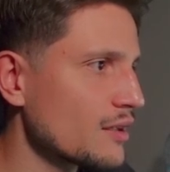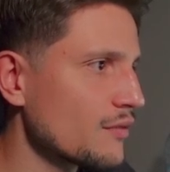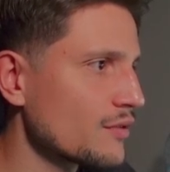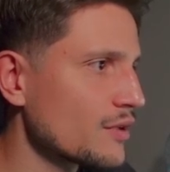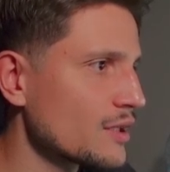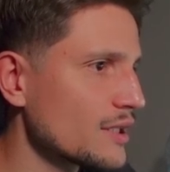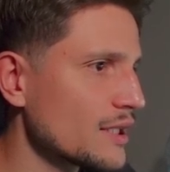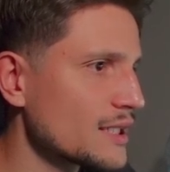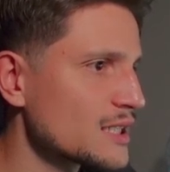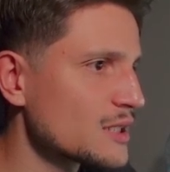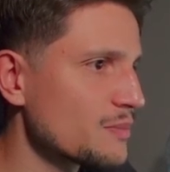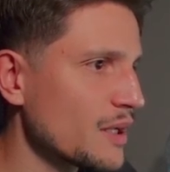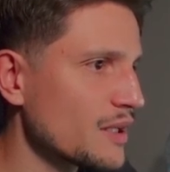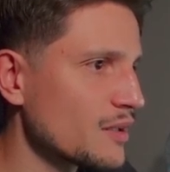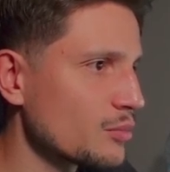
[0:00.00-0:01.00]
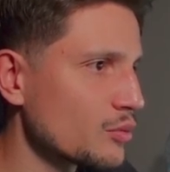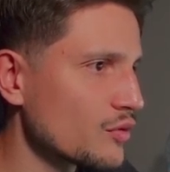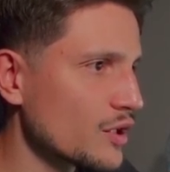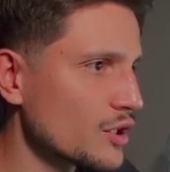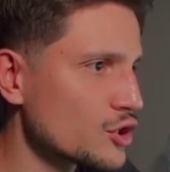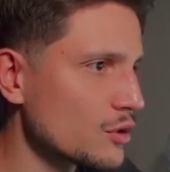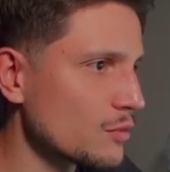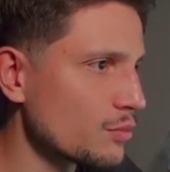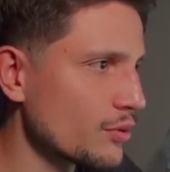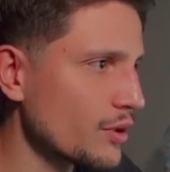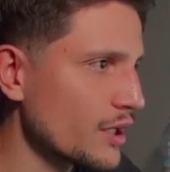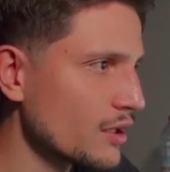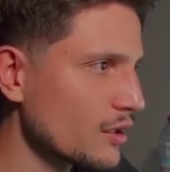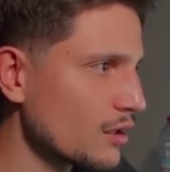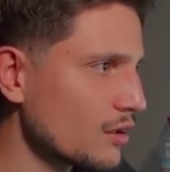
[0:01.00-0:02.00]
definitely expect a potential
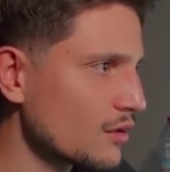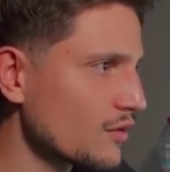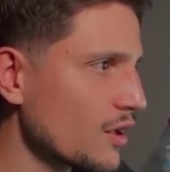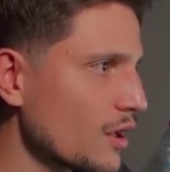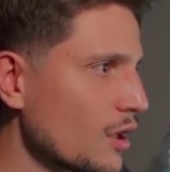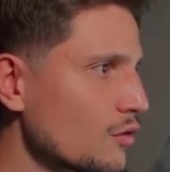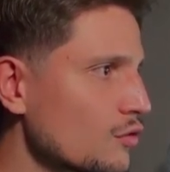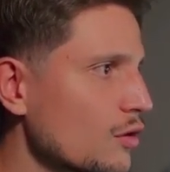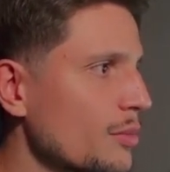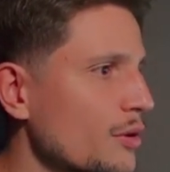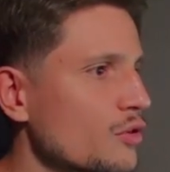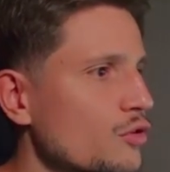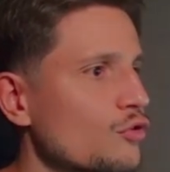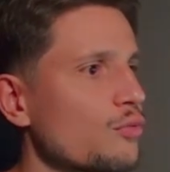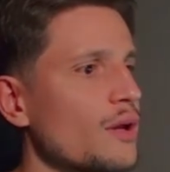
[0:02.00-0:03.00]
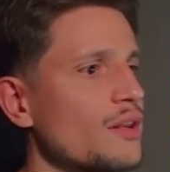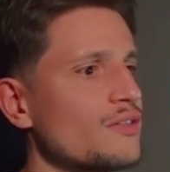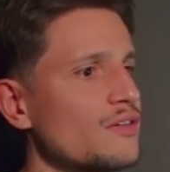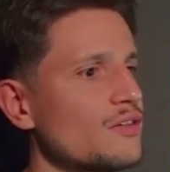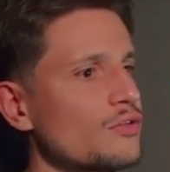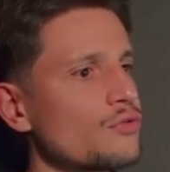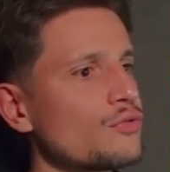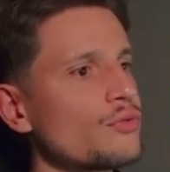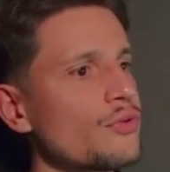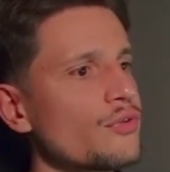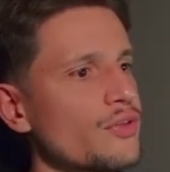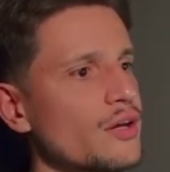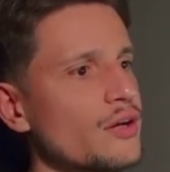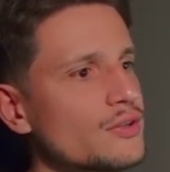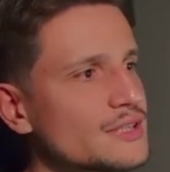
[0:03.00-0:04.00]
breakout to about
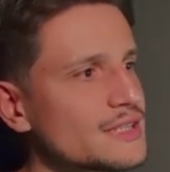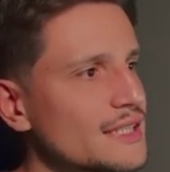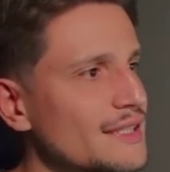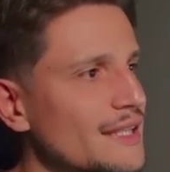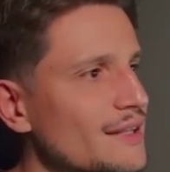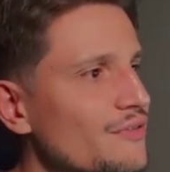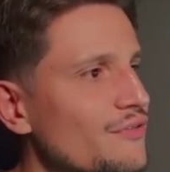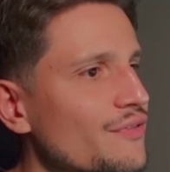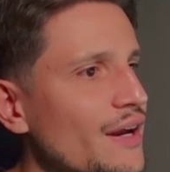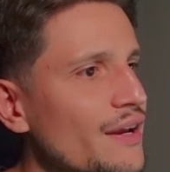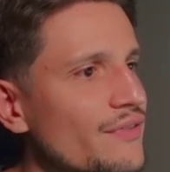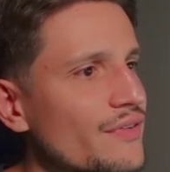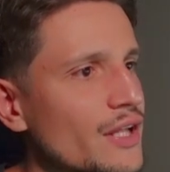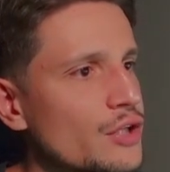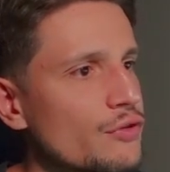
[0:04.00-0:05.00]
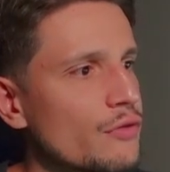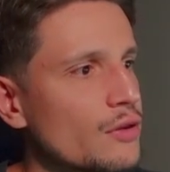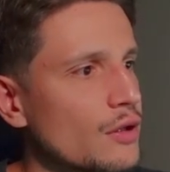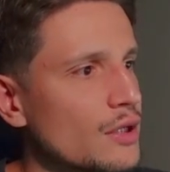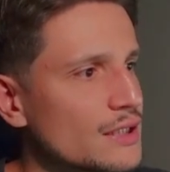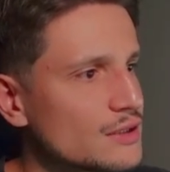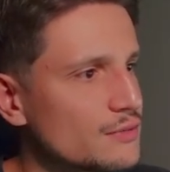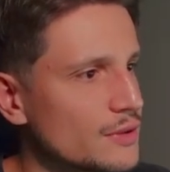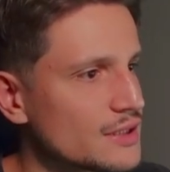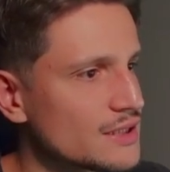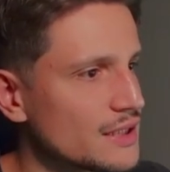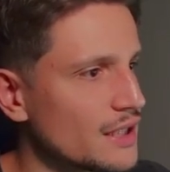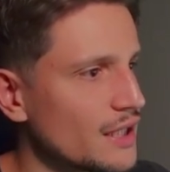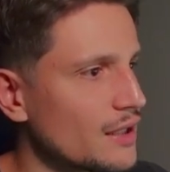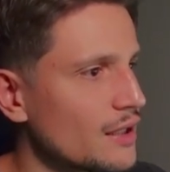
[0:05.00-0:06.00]
$22,500 once
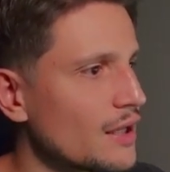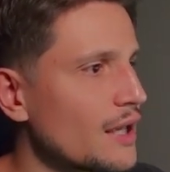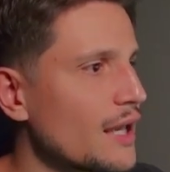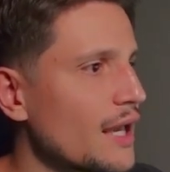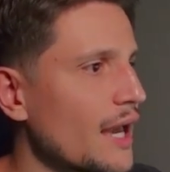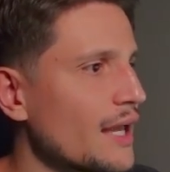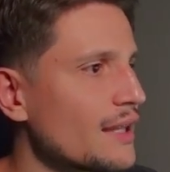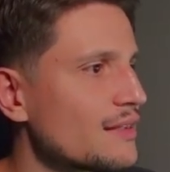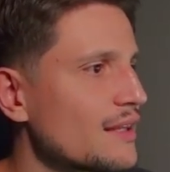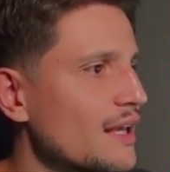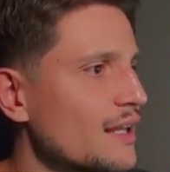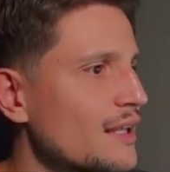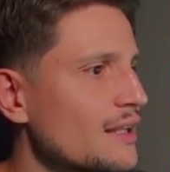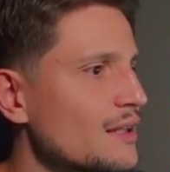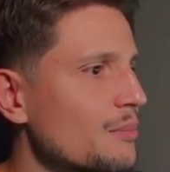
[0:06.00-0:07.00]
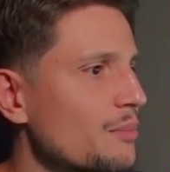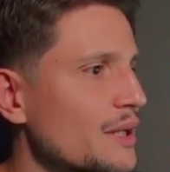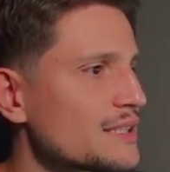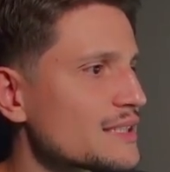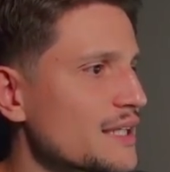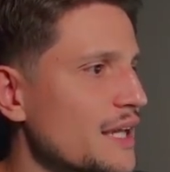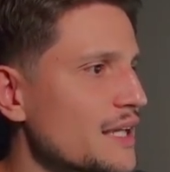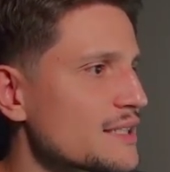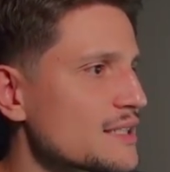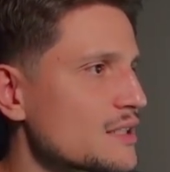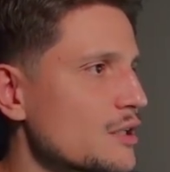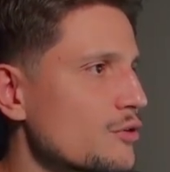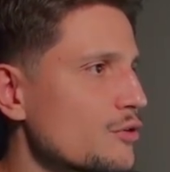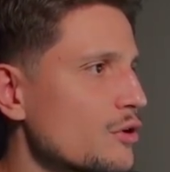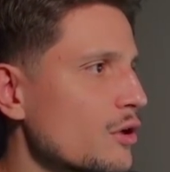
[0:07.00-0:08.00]
again, and then in the best case
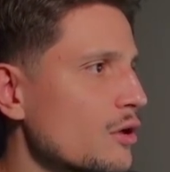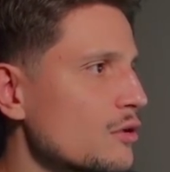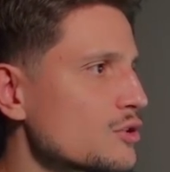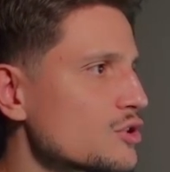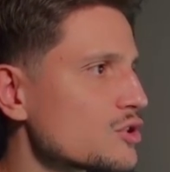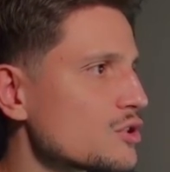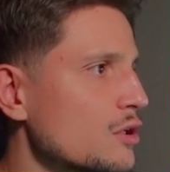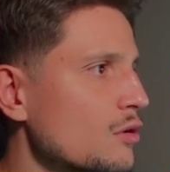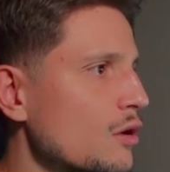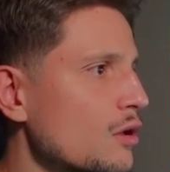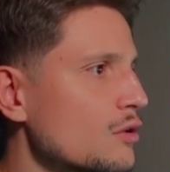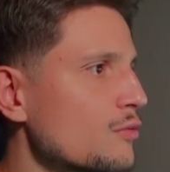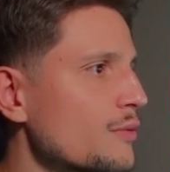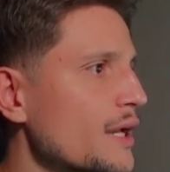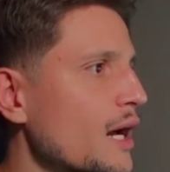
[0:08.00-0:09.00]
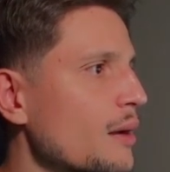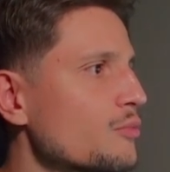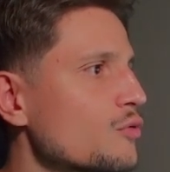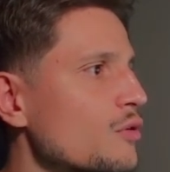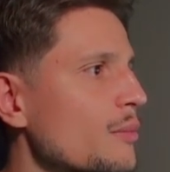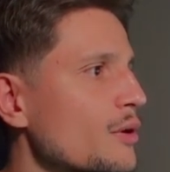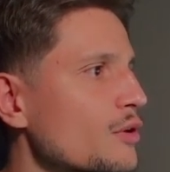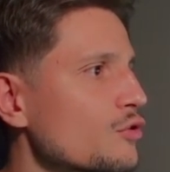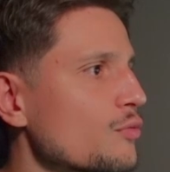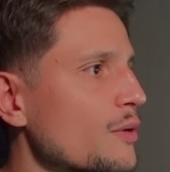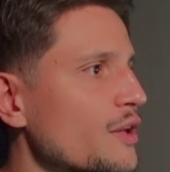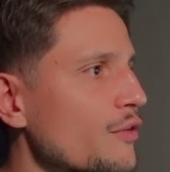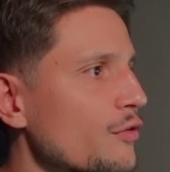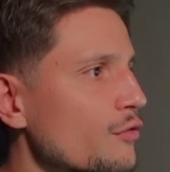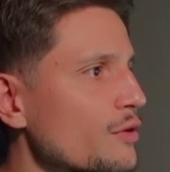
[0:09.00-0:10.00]
scenario also all the way up to about
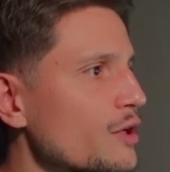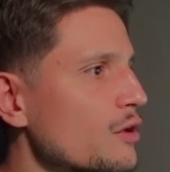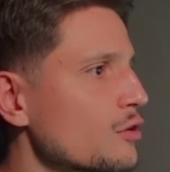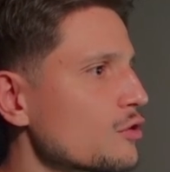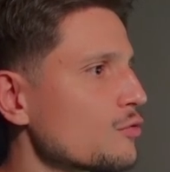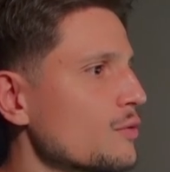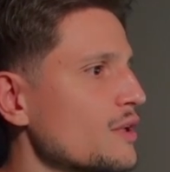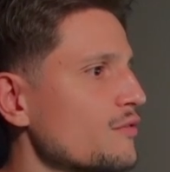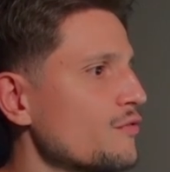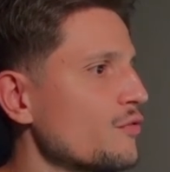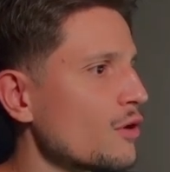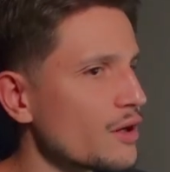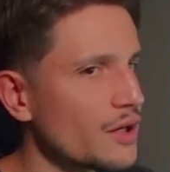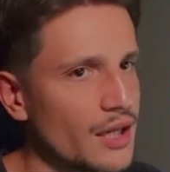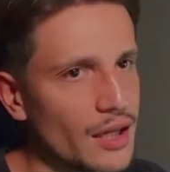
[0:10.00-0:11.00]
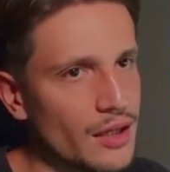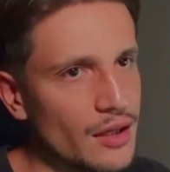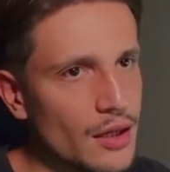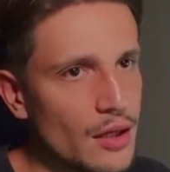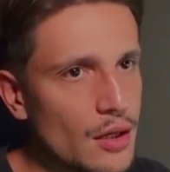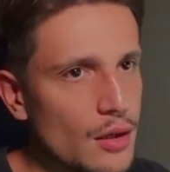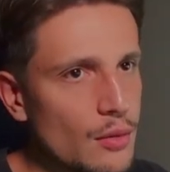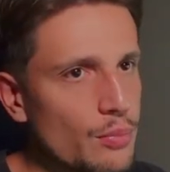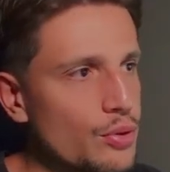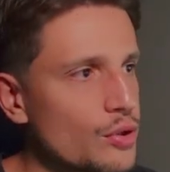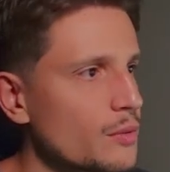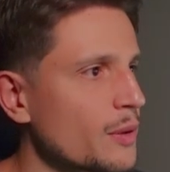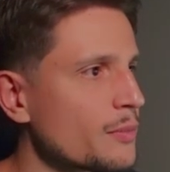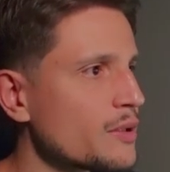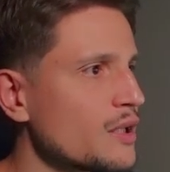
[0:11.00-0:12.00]
23 or 24k
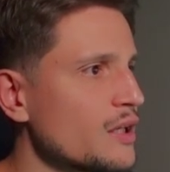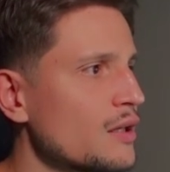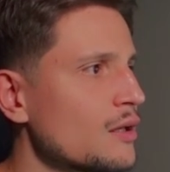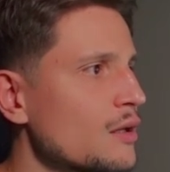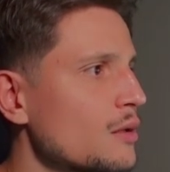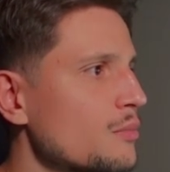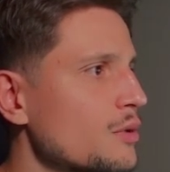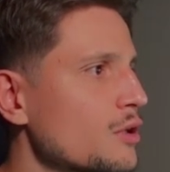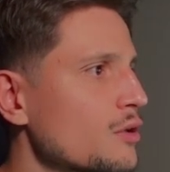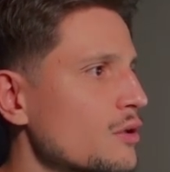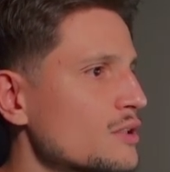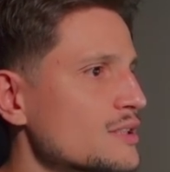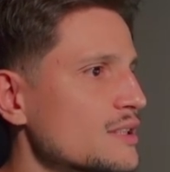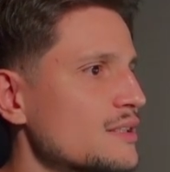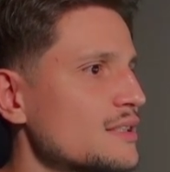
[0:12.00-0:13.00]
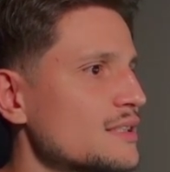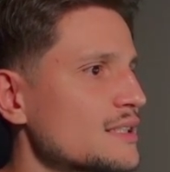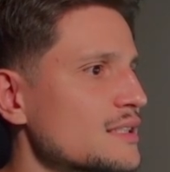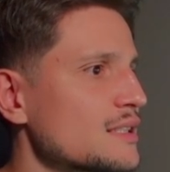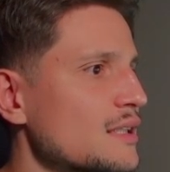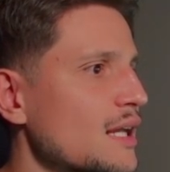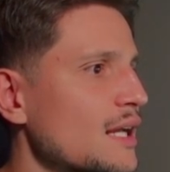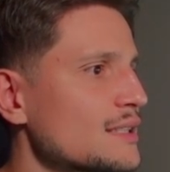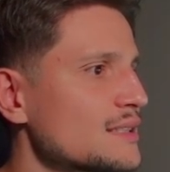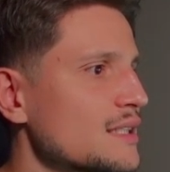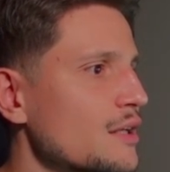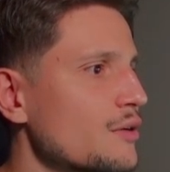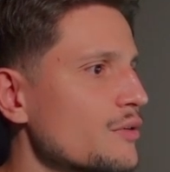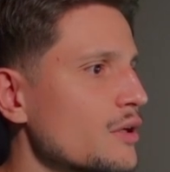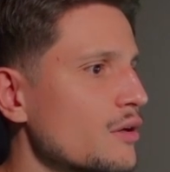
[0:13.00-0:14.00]
probably, because this is the last
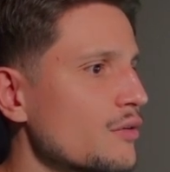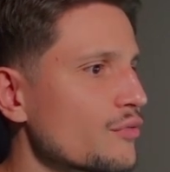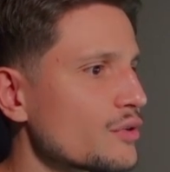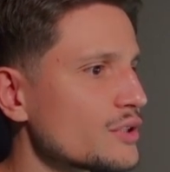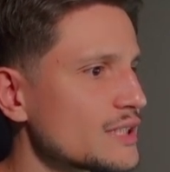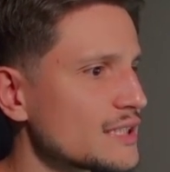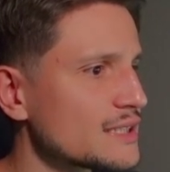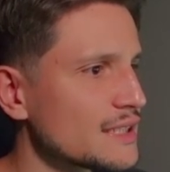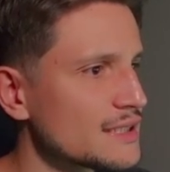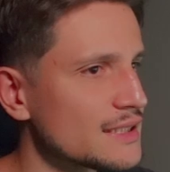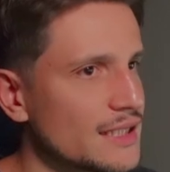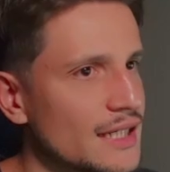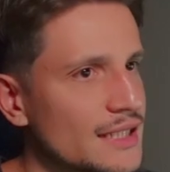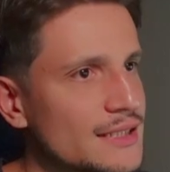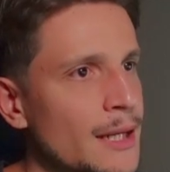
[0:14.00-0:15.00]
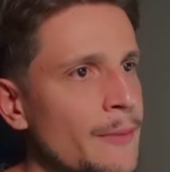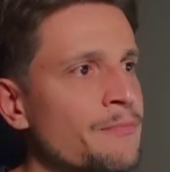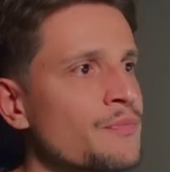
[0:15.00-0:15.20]
area of resistance, guys.